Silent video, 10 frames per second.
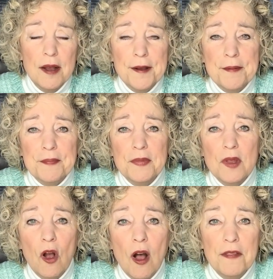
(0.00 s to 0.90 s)
um,
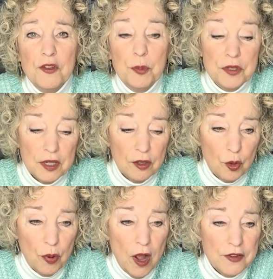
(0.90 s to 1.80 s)
on this
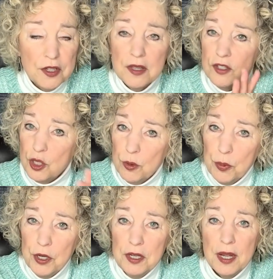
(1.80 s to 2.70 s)
particular project then she would
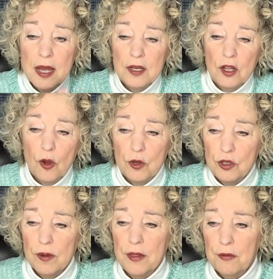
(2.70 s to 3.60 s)
put it down and go and
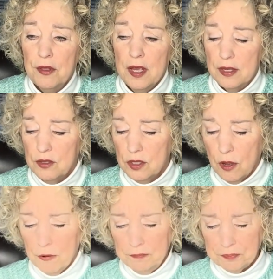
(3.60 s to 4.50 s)
do other things
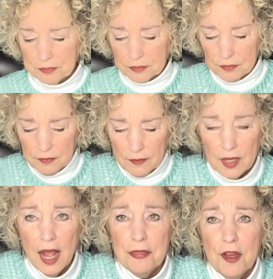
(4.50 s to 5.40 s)
so
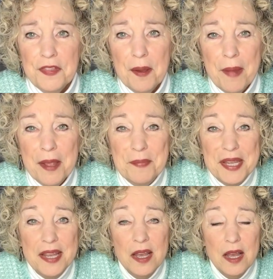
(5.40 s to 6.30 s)
i thought that might
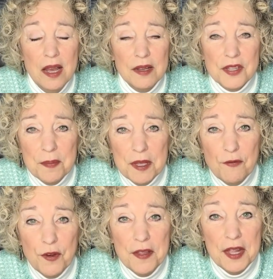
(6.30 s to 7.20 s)
be something
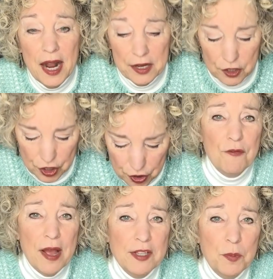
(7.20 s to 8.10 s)
fun that I could do.
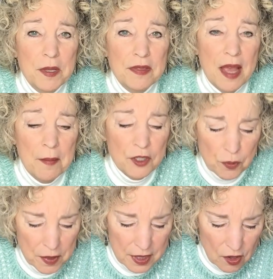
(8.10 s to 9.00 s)
If I spent that
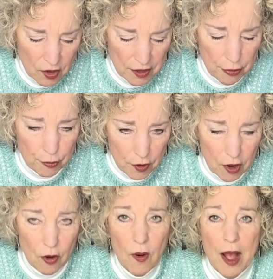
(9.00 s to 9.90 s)
much money on a
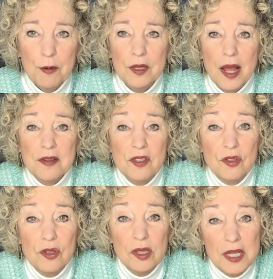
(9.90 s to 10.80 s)
throw, I would like
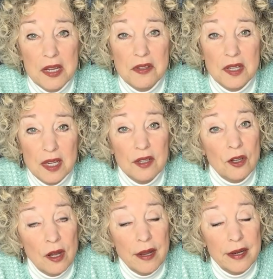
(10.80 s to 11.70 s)
to at least get it
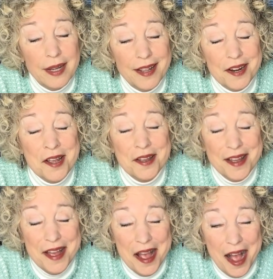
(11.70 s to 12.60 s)
done. And
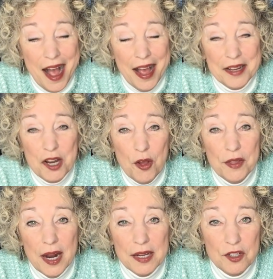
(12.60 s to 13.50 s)
I know
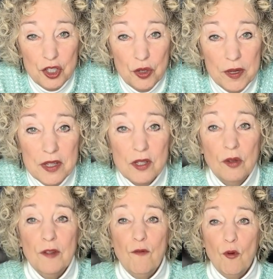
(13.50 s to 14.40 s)
that I can do it. It's
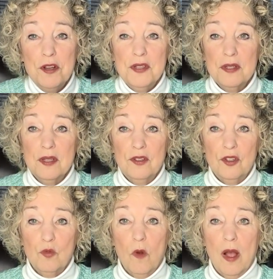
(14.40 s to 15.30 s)
only 46
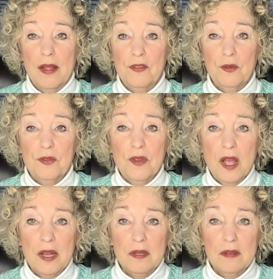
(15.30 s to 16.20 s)
inches wide, so it's
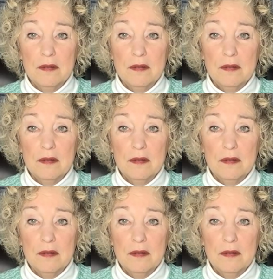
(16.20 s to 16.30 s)
not